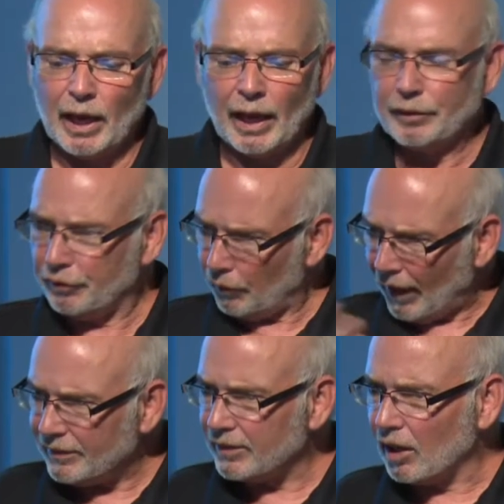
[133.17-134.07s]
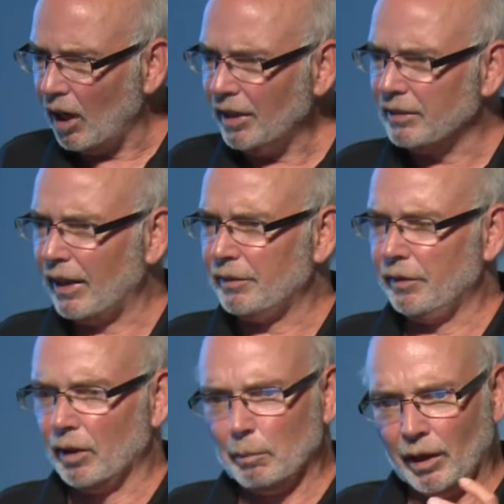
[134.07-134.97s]
And so that's the context
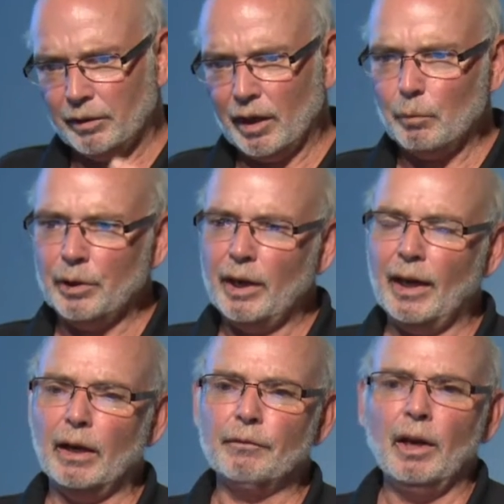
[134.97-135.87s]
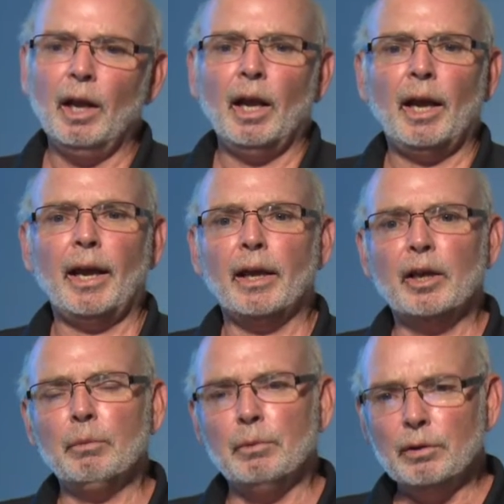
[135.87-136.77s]
here, and yet we have a
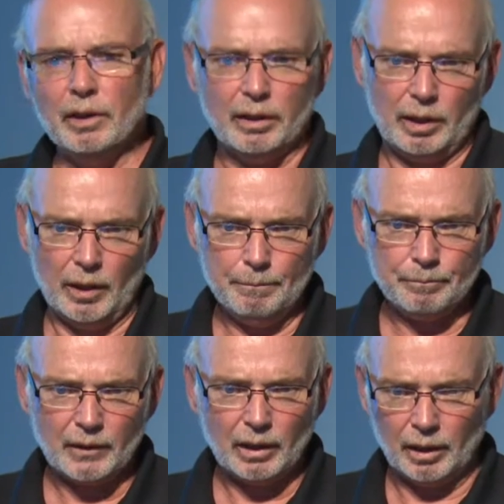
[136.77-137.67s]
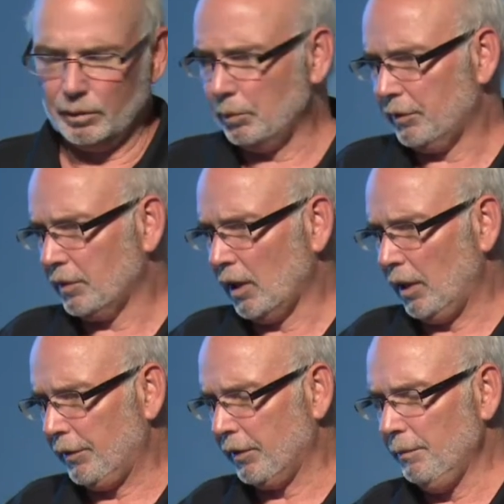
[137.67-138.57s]
community in
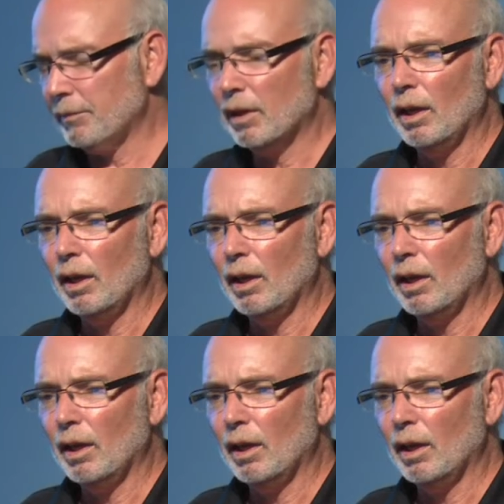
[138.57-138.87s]
Wisconsin